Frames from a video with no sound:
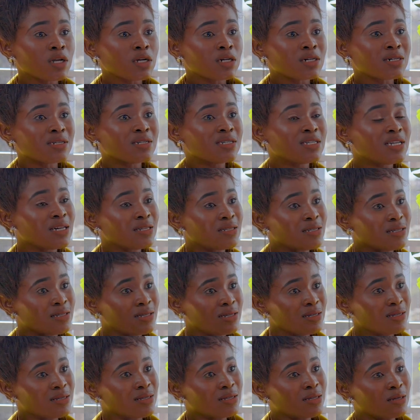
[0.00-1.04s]
create
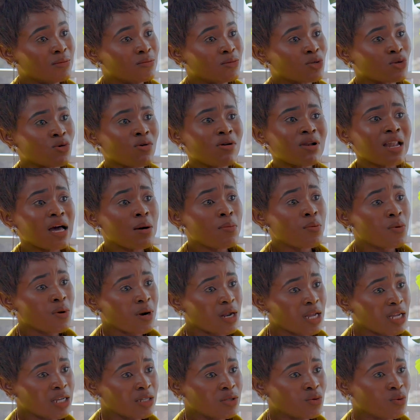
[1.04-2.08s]
systems,
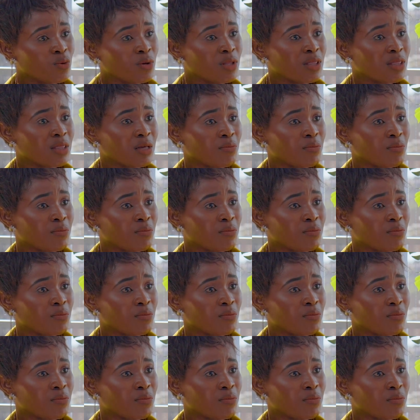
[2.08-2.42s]
collaborate with